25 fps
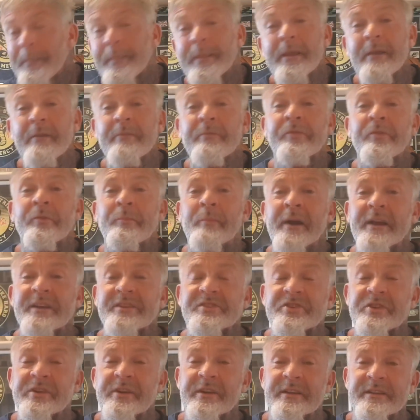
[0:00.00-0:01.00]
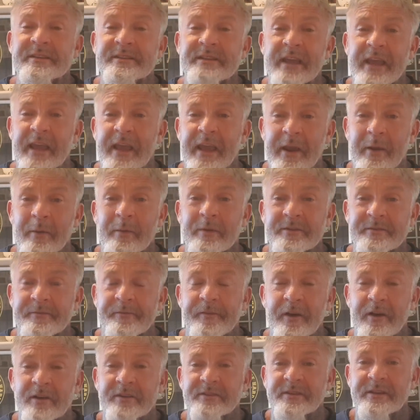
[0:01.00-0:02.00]
the information is here. It's
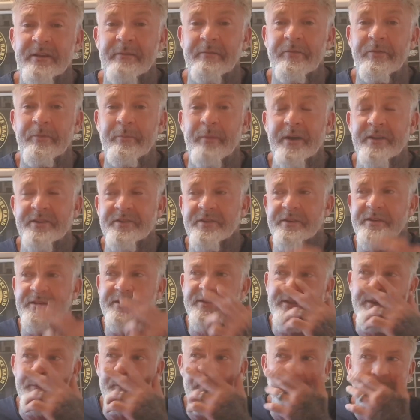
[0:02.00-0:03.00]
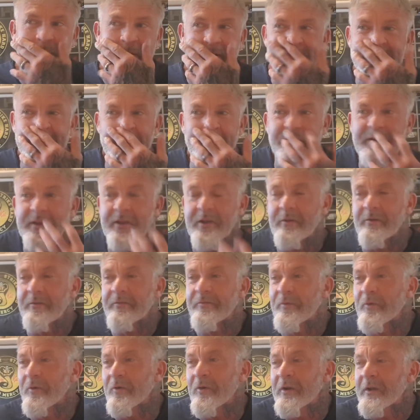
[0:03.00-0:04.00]
vast information. And to be honest with you,
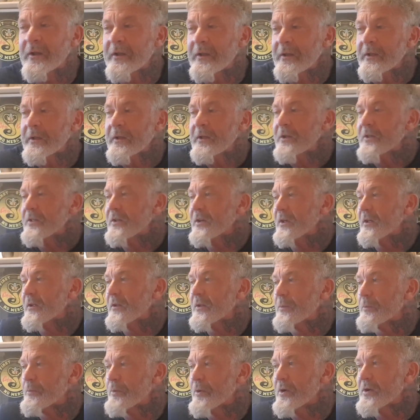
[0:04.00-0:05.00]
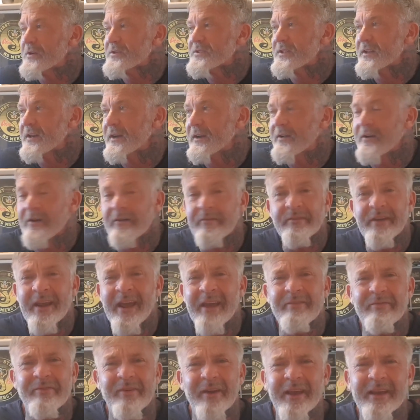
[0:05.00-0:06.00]
for the price of
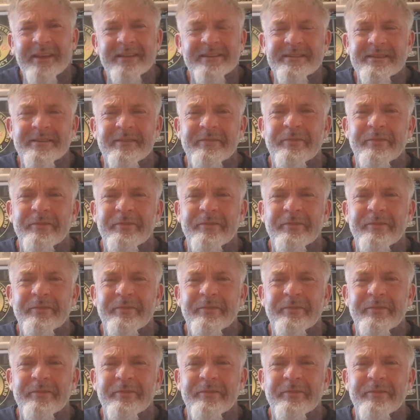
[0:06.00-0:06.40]
Netflix